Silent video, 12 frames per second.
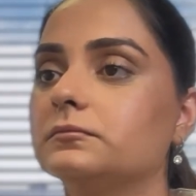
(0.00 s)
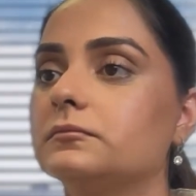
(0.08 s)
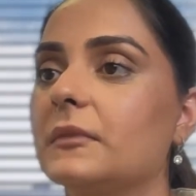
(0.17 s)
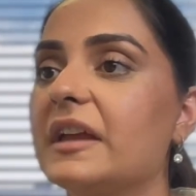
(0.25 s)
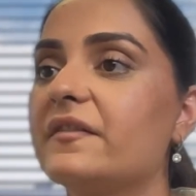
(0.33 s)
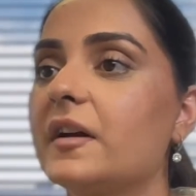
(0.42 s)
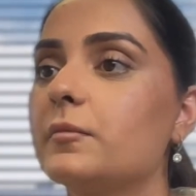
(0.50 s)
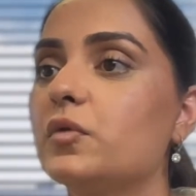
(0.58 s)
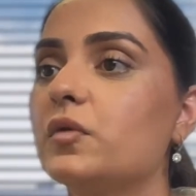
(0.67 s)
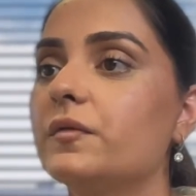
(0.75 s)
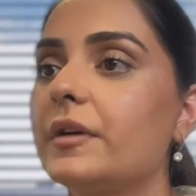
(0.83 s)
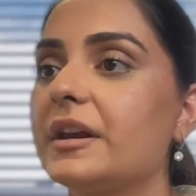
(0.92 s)
If I
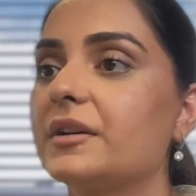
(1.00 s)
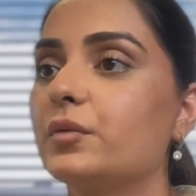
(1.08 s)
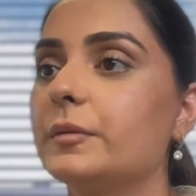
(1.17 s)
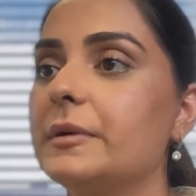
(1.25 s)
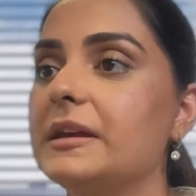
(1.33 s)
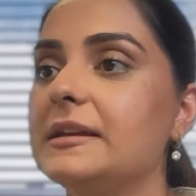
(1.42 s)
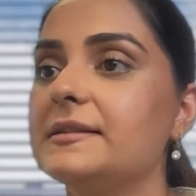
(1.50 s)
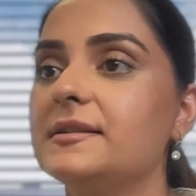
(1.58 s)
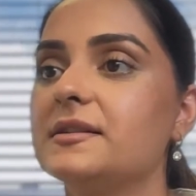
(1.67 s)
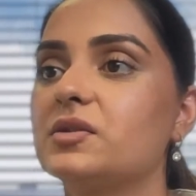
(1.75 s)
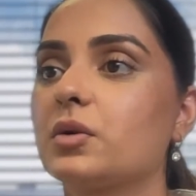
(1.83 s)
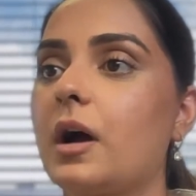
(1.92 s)
move where it would be
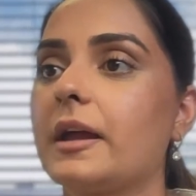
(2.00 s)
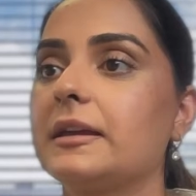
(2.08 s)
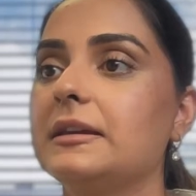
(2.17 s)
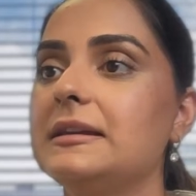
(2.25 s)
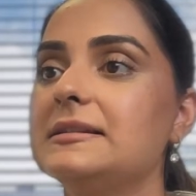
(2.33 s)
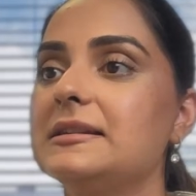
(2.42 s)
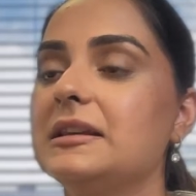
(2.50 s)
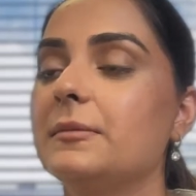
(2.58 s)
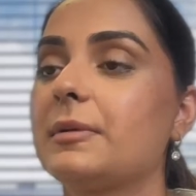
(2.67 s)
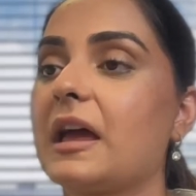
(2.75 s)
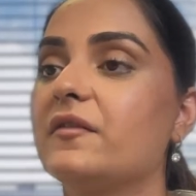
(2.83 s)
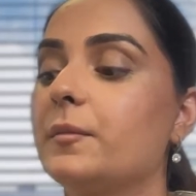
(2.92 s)
easy, so I can easily
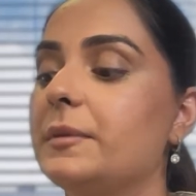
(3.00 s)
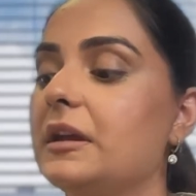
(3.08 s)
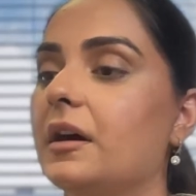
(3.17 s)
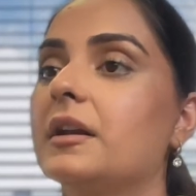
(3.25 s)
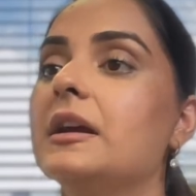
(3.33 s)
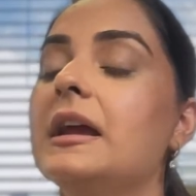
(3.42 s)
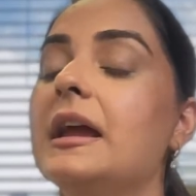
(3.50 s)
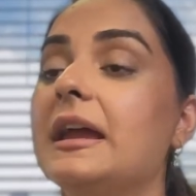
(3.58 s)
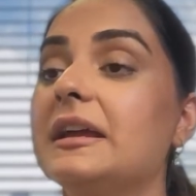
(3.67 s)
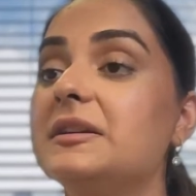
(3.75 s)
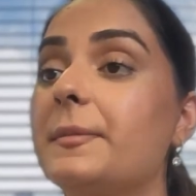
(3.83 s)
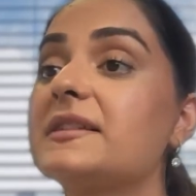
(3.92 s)
apply for PR.
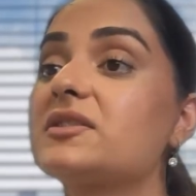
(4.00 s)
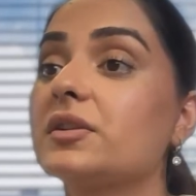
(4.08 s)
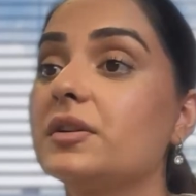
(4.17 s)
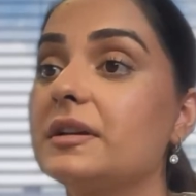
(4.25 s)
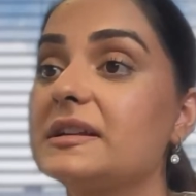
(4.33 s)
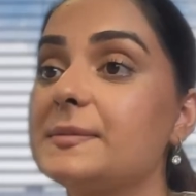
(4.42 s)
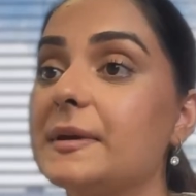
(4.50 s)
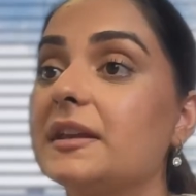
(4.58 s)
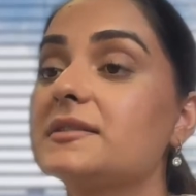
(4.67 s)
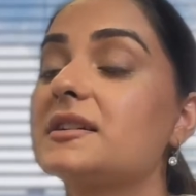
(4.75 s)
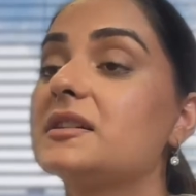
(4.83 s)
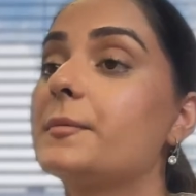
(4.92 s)
It depends on your
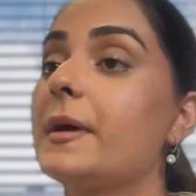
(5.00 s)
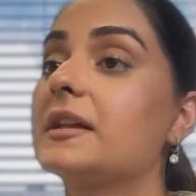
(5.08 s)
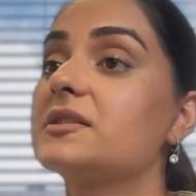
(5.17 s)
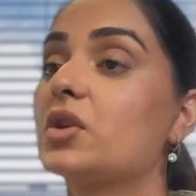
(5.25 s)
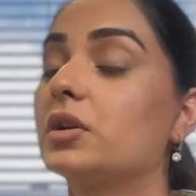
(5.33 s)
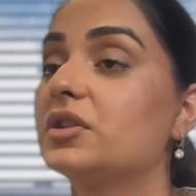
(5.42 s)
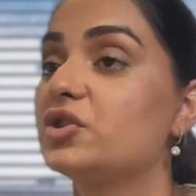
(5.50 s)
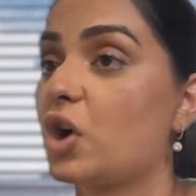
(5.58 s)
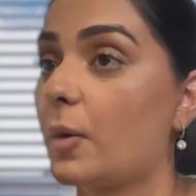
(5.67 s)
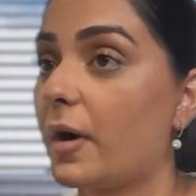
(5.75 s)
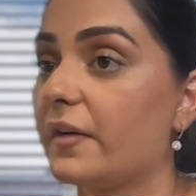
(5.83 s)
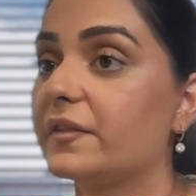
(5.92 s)
experience. It depends on the
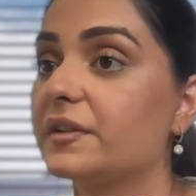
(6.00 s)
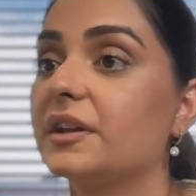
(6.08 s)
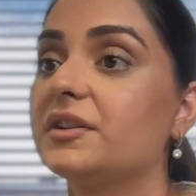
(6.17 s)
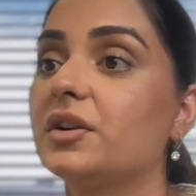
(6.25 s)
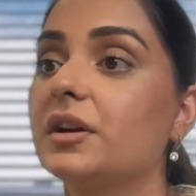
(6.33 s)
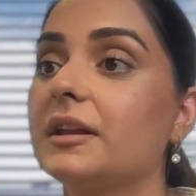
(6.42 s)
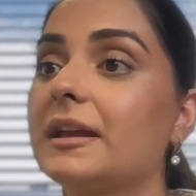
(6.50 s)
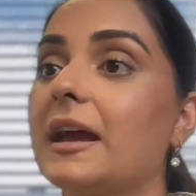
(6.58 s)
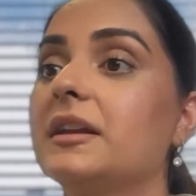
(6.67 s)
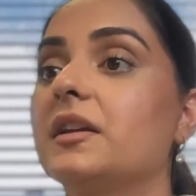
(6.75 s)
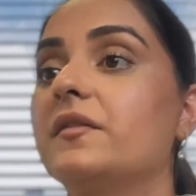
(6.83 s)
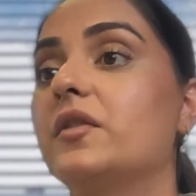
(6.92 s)
job offer that you're going to
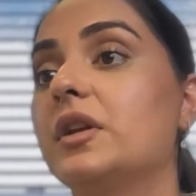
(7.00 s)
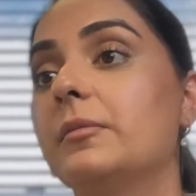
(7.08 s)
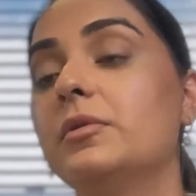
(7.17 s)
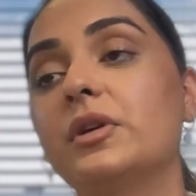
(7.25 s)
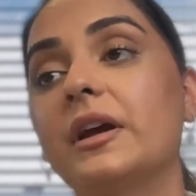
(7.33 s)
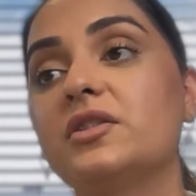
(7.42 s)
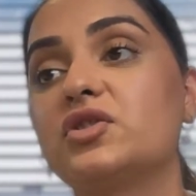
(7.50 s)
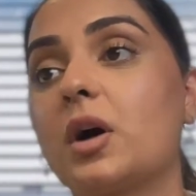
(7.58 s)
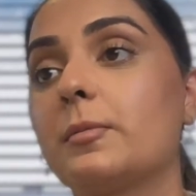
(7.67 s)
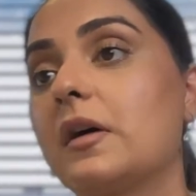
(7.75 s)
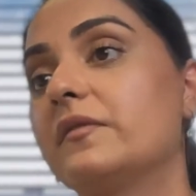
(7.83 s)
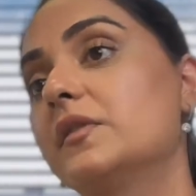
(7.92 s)
get. If you're able to get a
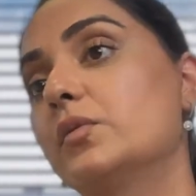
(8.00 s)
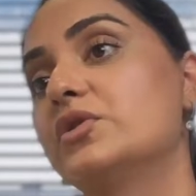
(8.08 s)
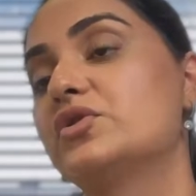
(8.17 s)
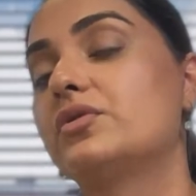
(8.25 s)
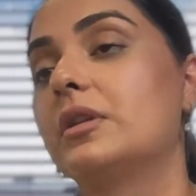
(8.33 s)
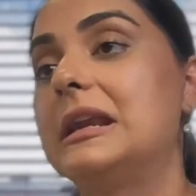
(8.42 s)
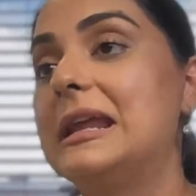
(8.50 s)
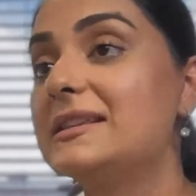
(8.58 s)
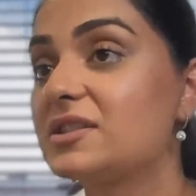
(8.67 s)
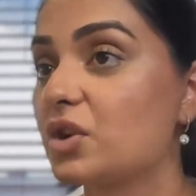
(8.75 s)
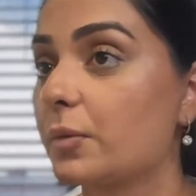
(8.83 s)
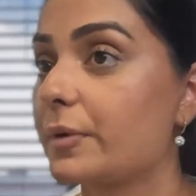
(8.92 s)
job offer which
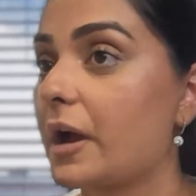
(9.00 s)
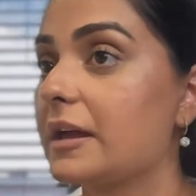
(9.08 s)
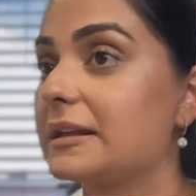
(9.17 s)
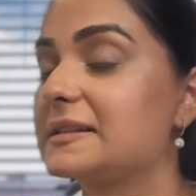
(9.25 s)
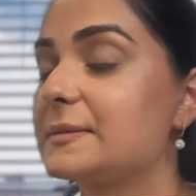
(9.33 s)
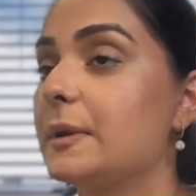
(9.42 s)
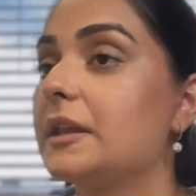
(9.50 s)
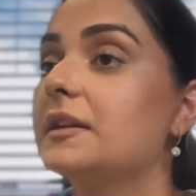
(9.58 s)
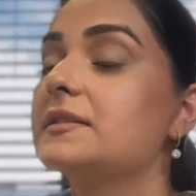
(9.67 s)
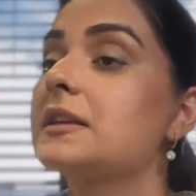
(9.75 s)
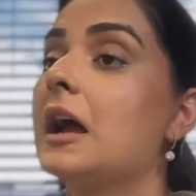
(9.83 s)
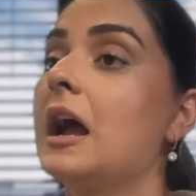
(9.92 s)
relates to your prior
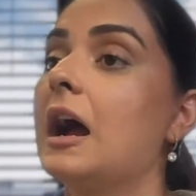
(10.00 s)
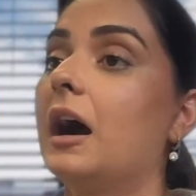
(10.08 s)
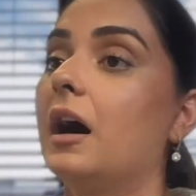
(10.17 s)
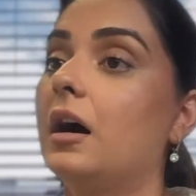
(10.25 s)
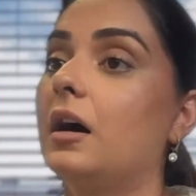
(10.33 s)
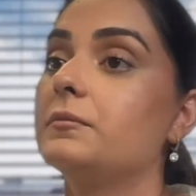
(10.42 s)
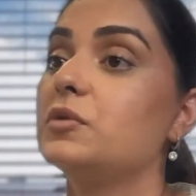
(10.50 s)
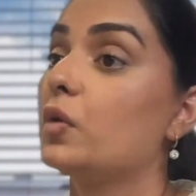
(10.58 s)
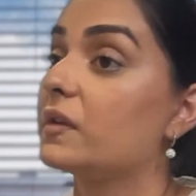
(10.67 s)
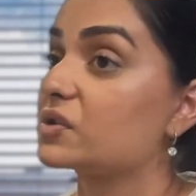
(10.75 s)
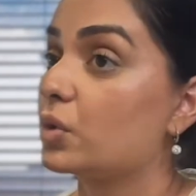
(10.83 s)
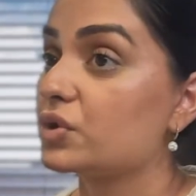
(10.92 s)
experience,
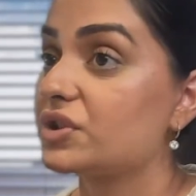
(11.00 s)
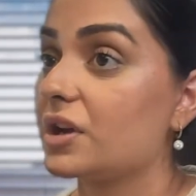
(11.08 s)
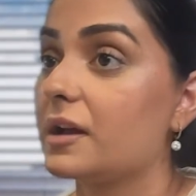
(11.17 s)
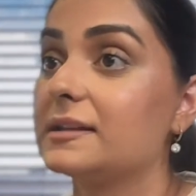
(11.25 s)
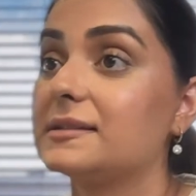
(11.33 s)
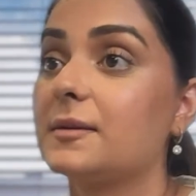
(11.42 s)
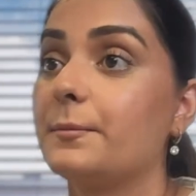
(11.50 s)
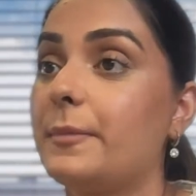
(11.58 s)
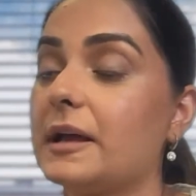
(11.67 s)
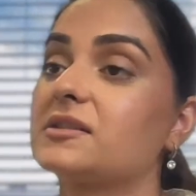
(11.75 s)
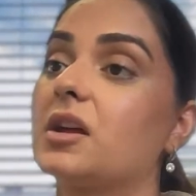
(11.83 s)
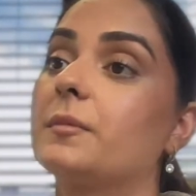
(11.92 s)
Nova Scotia is the
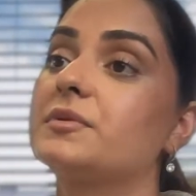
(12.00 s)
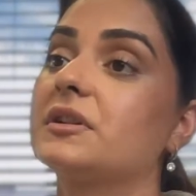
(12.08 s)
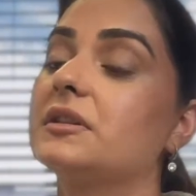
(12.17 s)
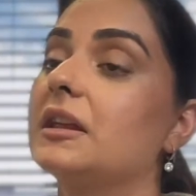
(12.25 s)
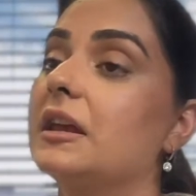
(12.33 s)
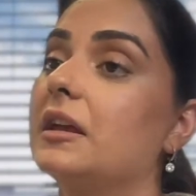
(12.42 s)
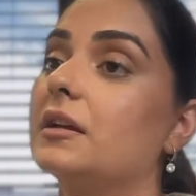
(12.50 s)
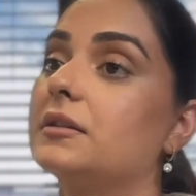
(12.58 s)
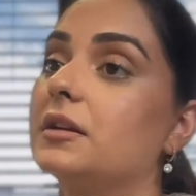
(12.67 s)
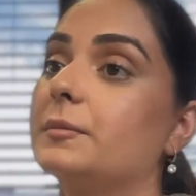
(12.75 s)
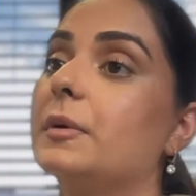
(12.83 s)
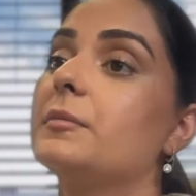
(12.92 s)
best option.
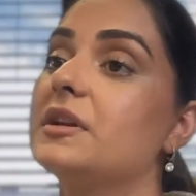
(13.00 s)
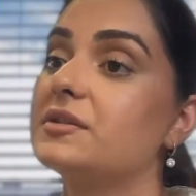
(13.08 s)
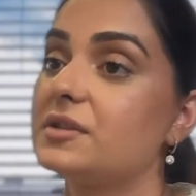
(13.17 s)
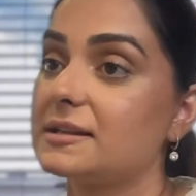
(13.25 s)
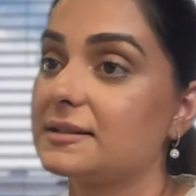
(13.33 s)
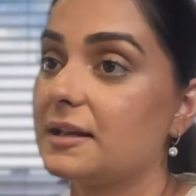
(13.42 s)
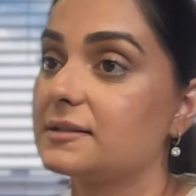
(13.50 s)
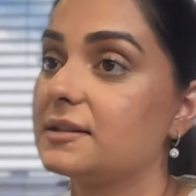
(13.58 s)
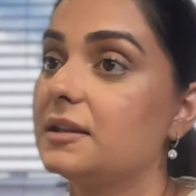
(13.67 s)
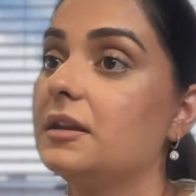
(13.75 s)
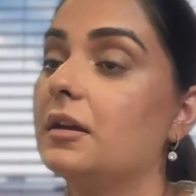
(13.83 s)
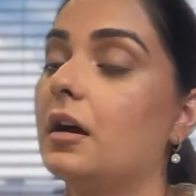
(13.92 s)
Their permanent
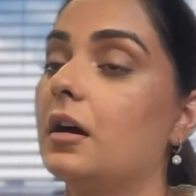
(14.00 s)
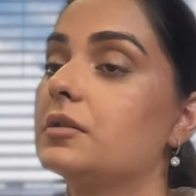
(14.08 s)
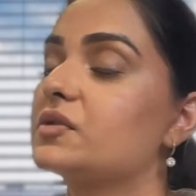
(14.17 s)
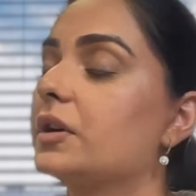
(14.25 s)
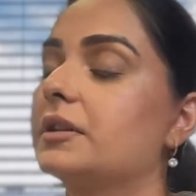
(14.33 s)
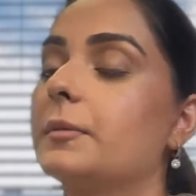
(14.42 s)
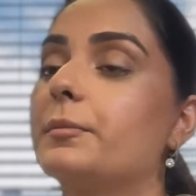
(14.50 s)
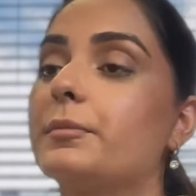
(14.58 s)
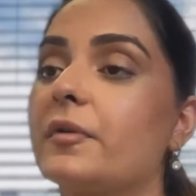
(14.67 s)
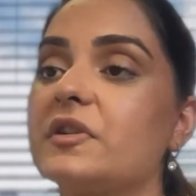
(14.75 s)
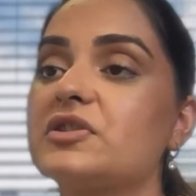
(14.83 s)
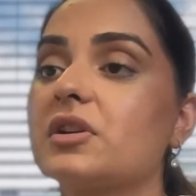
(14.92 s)
residency, their
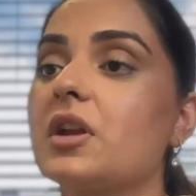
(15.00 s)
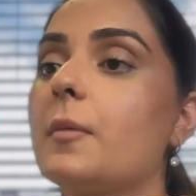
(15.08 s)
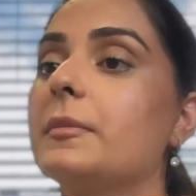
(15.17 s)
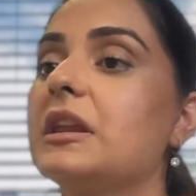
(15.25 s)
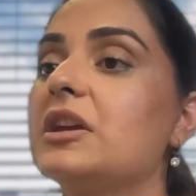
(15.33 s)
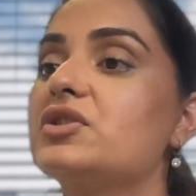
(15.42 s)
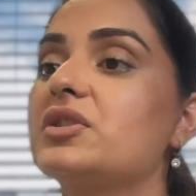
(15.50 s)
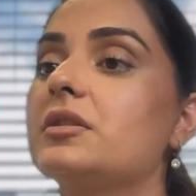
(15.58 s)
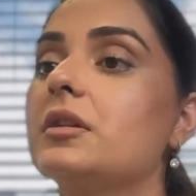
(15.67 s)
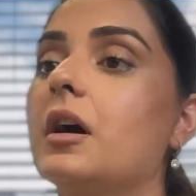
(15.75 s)
provincial nomination